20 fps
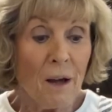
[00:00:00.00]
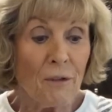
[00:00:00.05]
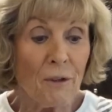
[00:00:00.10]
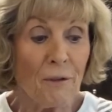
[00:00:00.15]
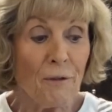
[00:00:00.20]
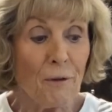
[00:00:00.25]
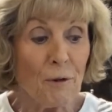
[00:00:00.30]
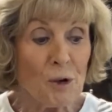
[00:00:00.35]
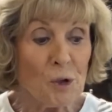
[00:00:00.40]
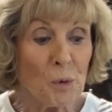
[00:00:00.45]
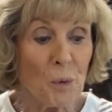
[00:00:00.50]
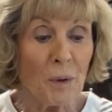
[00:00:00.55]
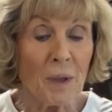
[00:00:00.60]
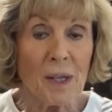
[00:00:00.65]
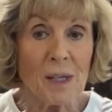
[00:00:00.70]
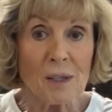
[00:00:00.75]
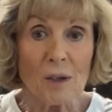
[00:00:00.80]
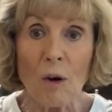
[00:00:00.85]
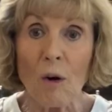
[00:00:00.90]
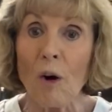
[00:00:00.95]
The first one
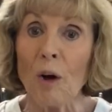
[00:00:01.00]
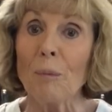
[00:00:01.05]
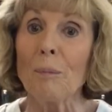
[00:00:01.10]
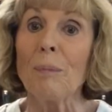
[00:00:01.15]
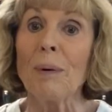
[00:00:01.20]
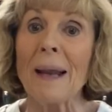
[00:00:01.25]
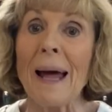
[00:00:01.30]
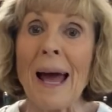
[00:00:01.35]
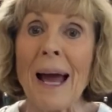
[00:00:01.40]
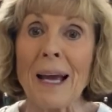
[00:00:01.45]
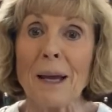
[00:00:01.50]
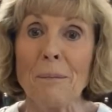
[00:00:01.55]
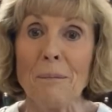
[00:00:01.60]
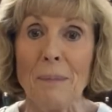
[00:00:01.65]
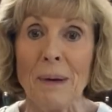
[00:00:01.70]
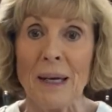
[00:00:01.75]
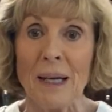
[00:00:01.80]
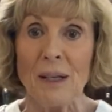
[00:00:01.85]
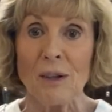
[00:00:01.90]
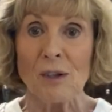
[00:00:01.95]
is called black
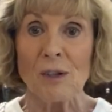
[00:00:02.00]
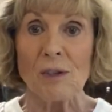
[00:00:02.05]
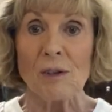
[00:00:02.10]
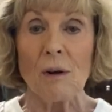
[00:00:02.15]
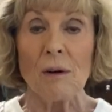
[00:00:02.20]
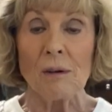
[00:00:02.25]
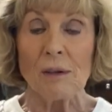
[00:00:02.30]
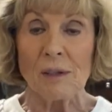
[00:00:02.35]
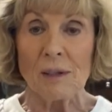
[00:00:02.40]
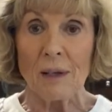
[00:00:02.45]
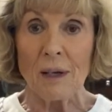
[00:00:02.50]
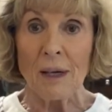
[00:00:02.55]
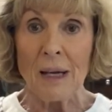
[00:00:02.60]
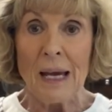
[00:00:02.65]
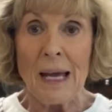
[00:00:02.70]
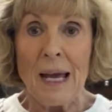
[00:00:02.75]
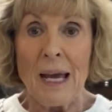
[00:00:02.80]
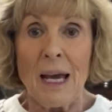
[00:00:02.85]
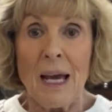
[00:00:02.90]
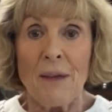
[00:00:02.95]
bean salsa.
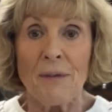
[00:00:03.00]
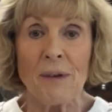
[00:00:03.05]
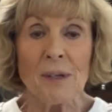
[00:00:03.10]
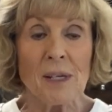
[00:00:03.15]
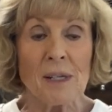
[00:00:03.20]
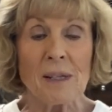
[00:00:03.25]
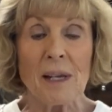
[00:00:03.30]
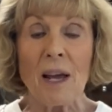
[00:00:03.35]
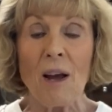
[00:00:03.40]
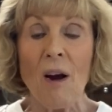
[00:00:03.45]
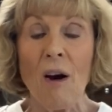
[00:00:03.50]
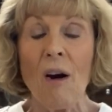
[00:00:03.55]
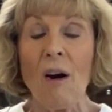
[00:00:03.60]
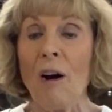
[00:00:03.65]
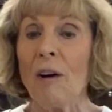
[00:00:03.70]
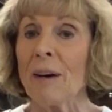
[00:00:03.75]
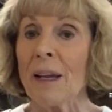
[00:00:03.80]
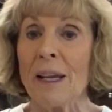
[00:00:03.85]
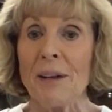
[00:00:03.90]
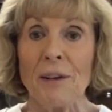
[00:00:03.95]
This is a
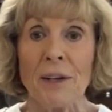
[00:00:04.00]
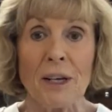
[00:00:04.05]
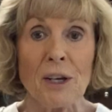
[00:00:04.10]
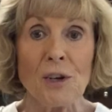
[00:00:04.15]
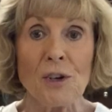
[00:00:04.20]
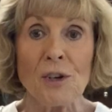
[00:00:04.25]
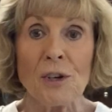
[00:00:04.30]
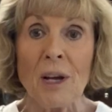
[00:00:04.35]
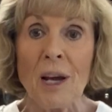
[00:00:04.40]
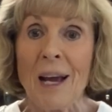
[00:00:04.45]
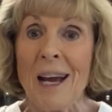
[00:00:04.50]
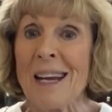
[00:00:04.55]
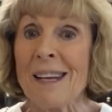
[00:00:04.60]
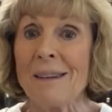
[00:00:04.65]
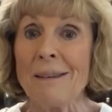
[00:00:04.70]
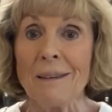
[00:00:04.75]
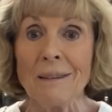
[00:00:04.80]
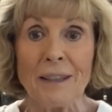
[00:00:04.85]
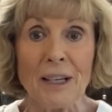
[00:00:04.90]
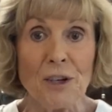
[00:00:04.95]
hearty dish,
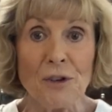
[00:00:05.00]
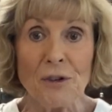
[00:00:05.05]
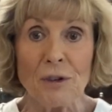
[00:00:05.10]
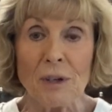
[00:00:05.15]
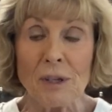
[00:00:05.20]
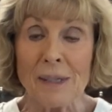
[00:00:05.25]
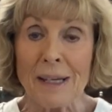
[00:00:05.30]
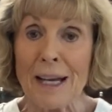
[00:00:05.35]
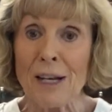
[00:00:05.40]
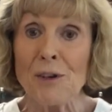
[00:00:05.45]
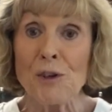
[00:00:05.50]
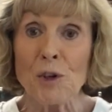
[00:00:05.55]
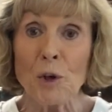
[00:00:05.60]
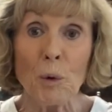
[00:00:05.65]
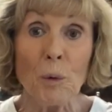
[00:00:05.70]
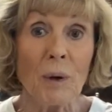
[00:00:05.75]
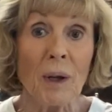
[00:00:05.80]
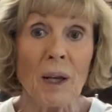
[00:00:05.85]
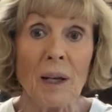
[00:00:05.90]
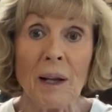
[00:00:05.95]
delicious, and
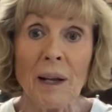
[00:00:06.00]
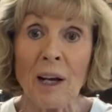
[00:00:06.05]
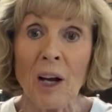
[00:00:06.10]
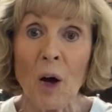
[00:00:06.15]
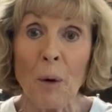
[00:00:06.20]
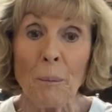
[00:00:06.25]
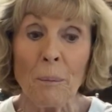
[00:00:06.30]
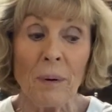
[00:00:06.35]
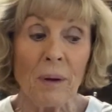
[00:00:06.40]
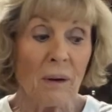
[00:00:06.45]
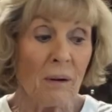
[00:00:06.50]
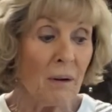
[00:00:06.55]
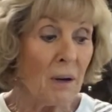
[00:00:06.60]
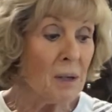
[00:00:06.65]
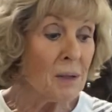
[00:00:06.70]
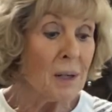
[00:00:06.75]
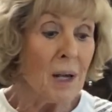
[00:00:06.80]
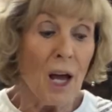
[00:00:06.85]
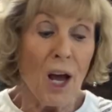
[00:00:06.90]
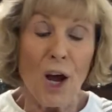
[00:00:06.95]
children can help
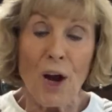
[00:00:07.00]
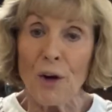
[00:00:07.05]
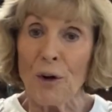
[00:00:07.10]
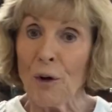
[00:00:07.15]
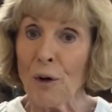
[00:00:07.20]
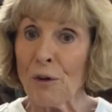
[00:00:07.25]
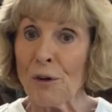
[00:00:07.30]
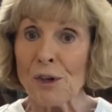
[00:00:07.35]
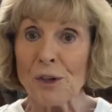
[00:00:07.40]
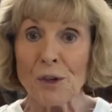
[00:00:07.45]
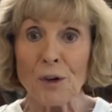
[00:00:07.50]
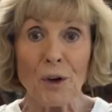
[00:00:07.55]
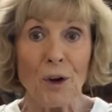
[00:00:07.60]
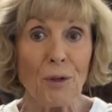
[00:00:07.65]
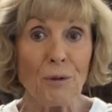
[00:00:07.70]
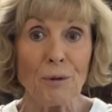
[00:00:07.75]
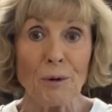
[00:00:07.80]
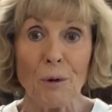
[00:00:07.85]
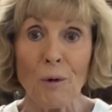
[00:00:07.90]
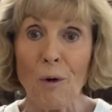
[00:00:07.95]
because you're just going
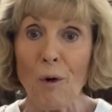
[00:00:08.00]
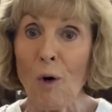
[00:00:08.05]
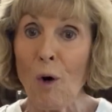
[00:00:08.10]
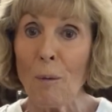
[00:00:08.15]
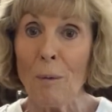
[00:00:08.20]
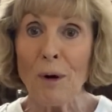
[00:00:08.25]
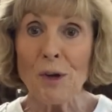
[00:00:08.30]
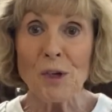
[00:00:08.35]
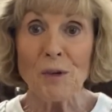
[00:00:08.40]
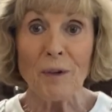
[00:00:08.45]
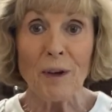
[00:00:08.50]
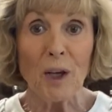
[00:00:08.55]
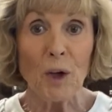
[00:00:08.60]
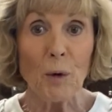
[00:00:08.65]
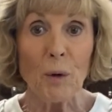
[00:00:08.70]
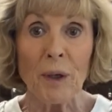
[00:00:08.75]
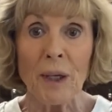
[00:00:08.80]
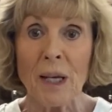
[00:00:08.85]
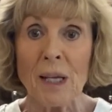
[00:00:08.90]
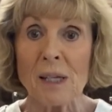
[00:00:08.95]
to throw a whole bunch of
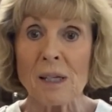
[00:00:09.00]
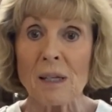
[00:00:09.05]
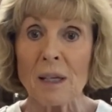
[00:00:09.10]
ingredients